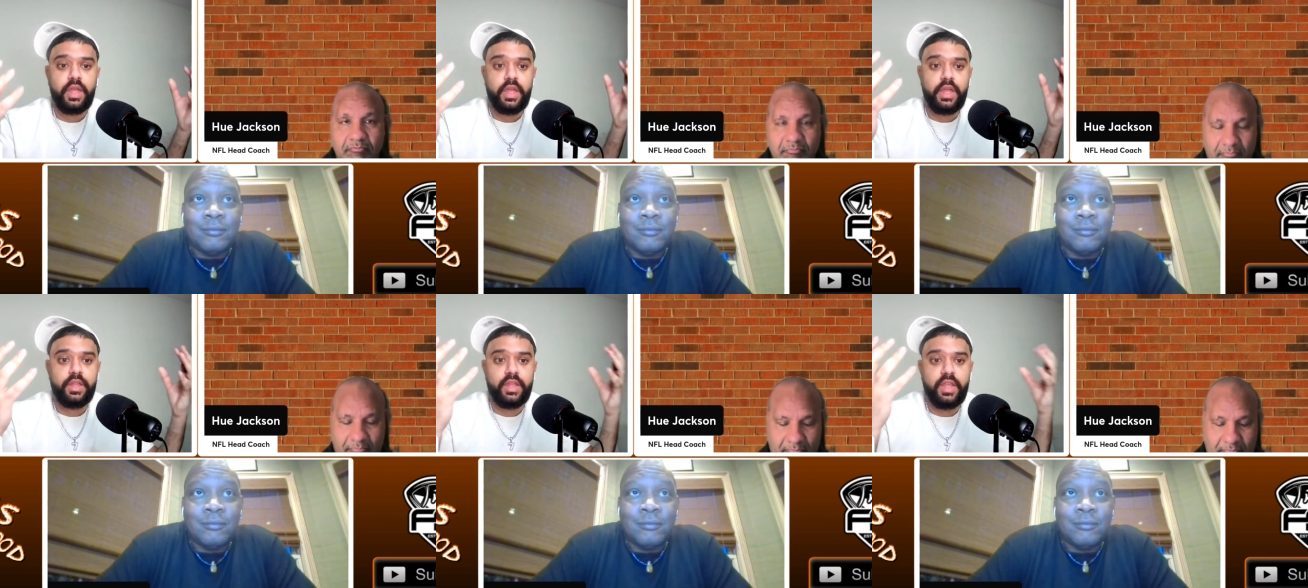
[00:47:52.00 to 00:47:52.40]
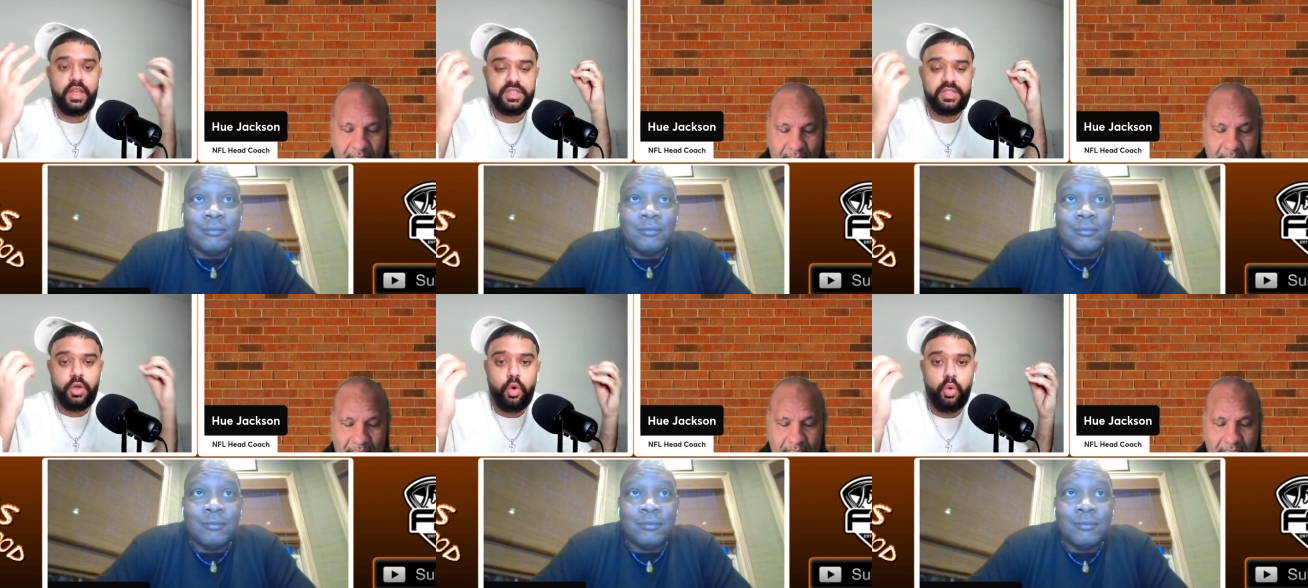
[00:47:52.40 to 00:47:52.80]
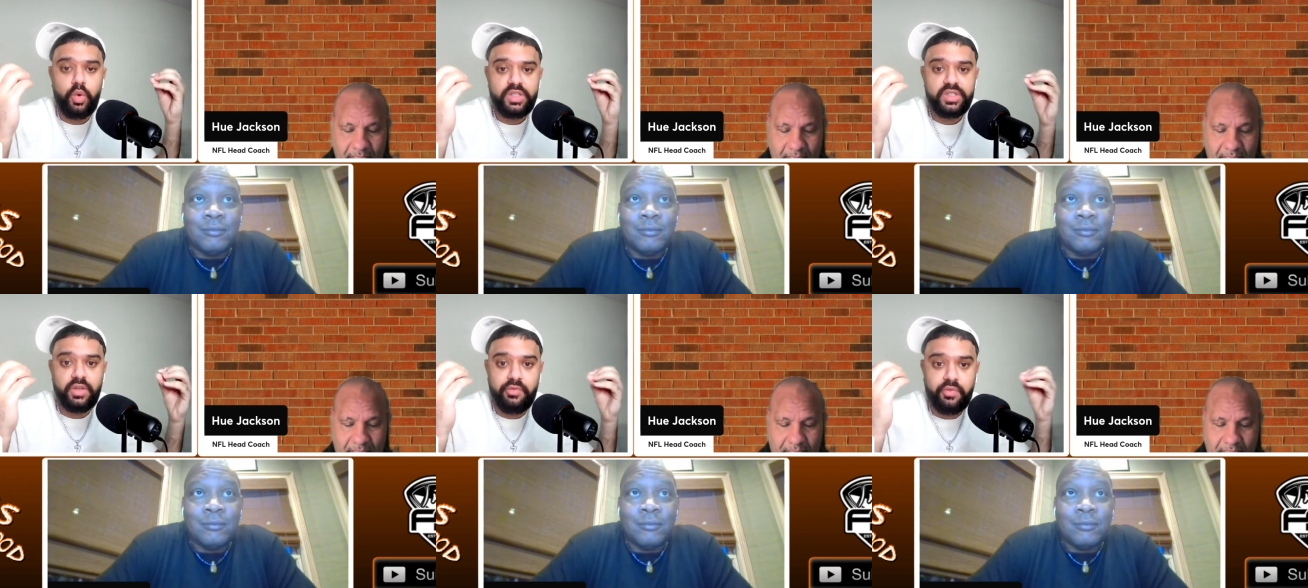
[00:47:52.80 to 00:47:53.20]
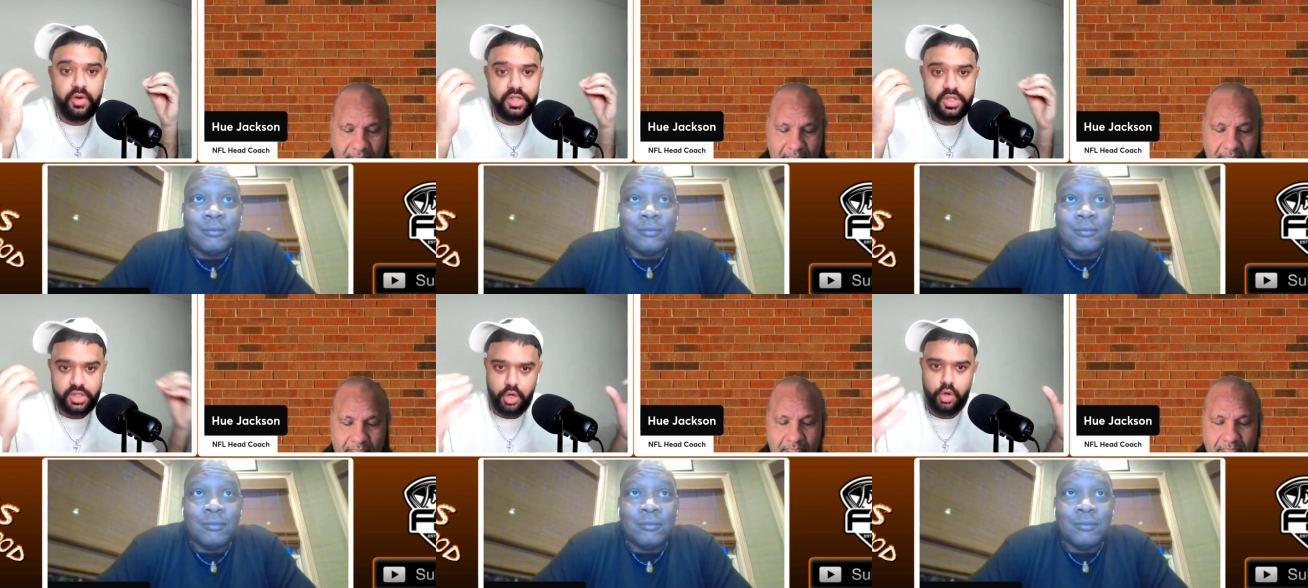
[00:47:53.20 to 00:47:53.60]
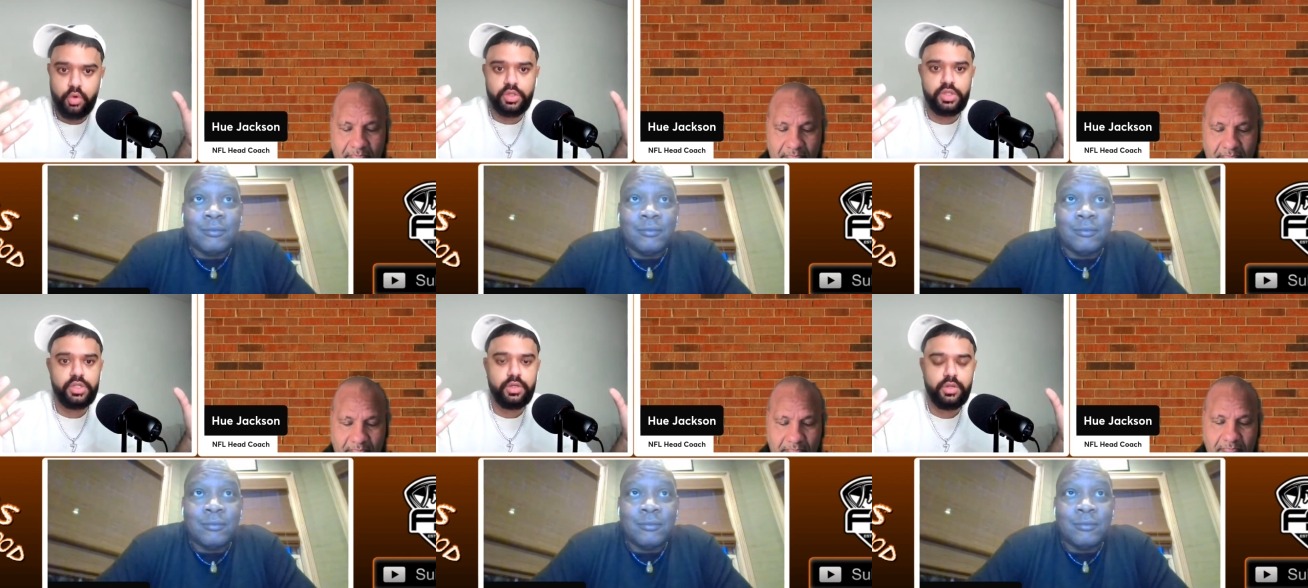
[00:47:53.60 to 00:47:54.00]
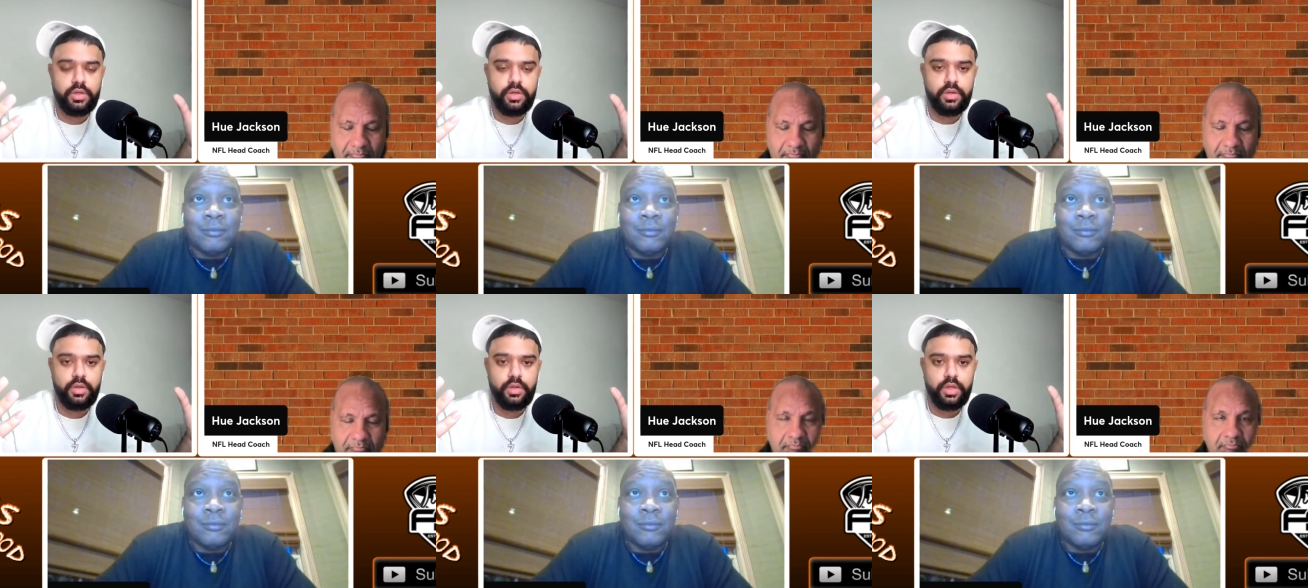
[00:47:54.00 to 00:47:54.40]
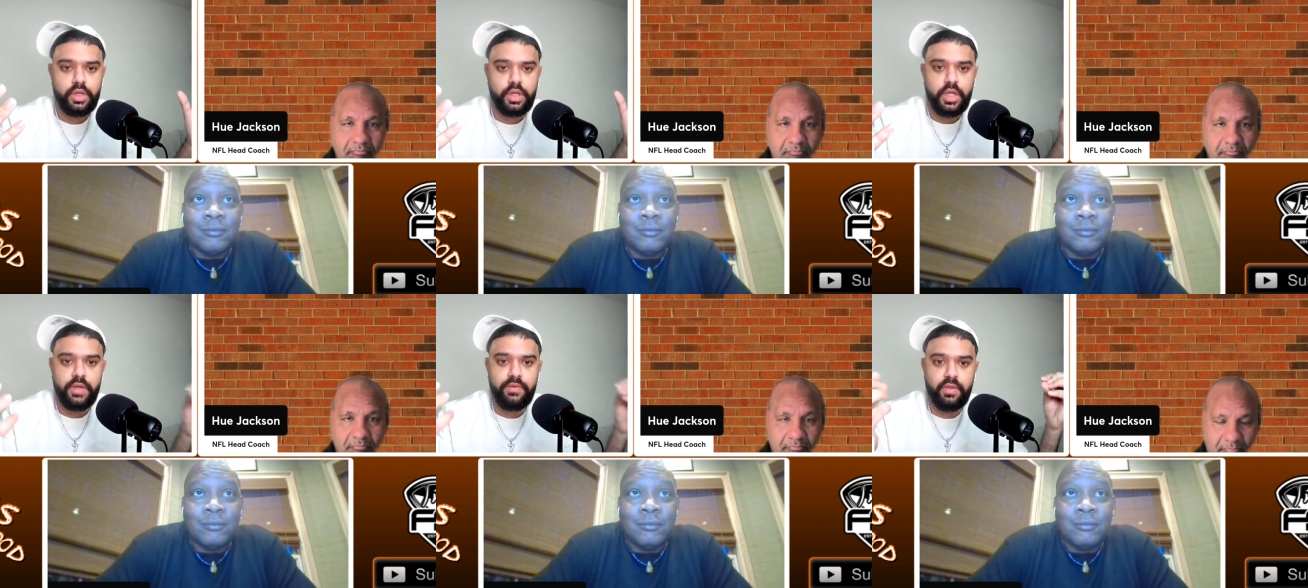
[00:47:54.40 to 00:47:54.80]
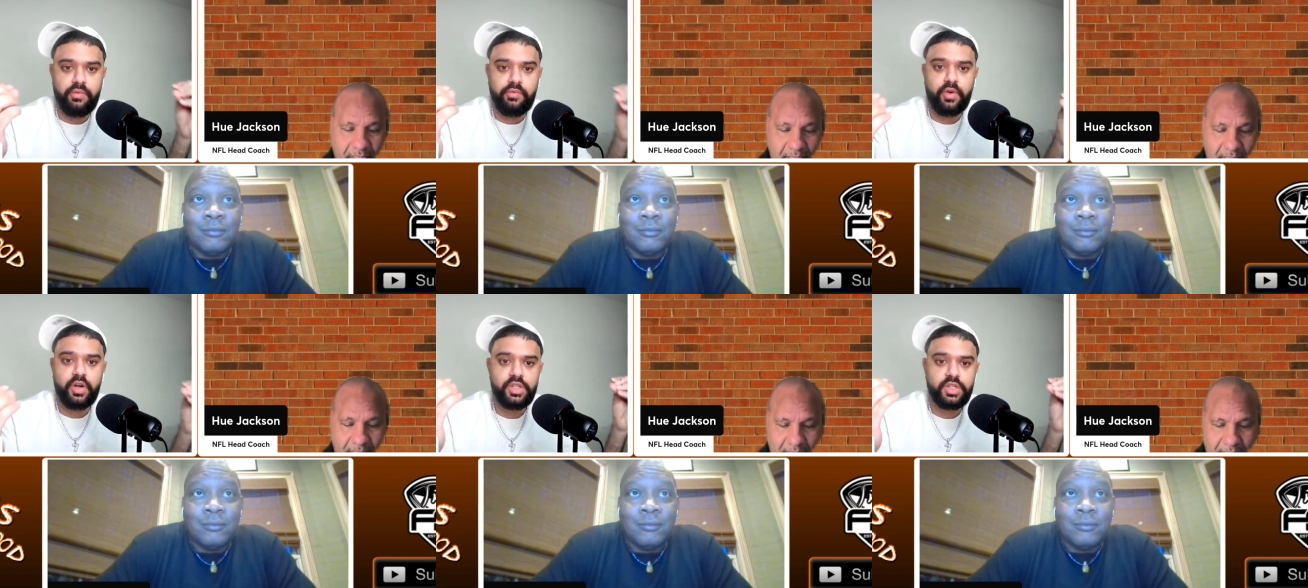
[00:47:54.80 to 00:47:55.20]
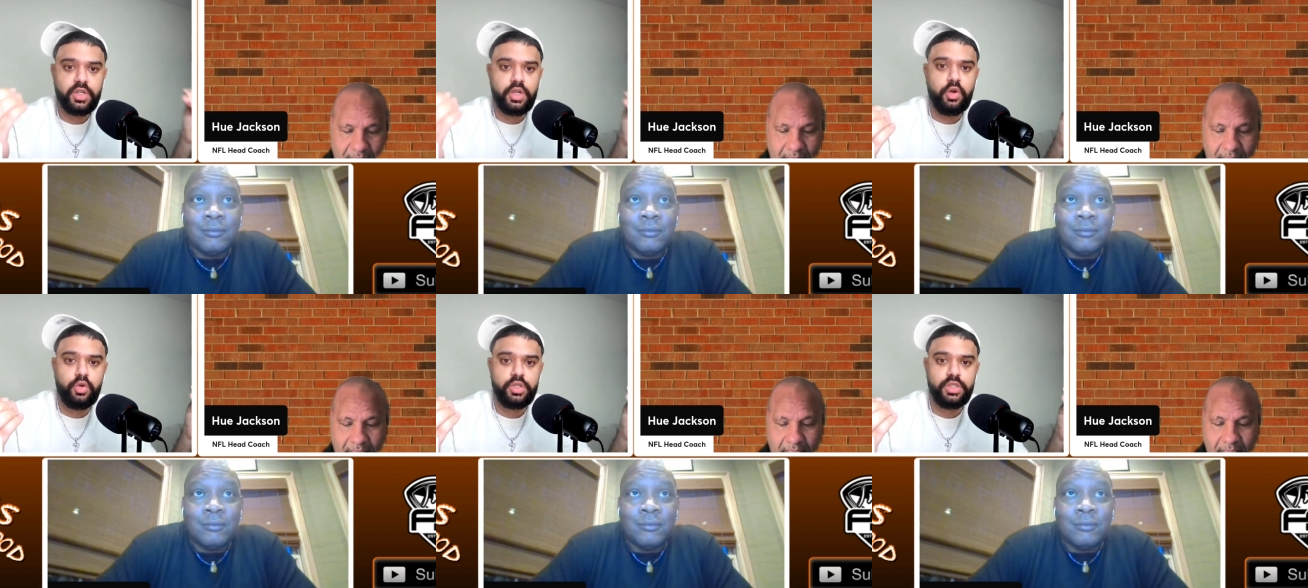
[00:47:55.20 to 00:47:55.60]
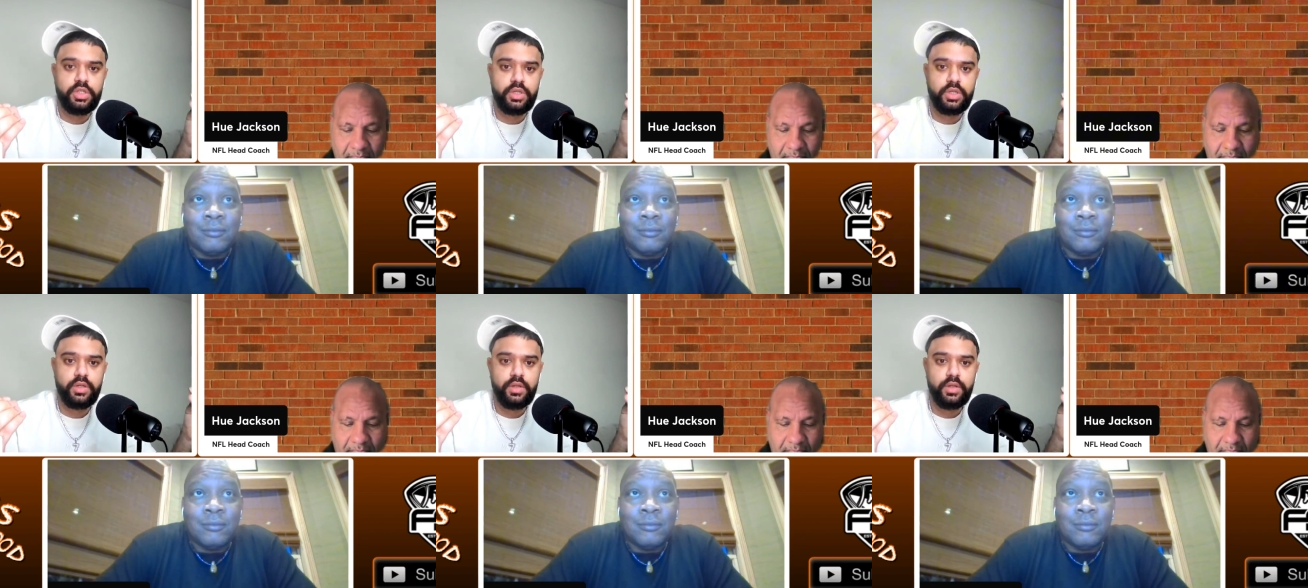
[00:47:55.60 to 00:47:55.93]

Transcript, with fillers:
Speaker 1: it's always the first coach. If the first coach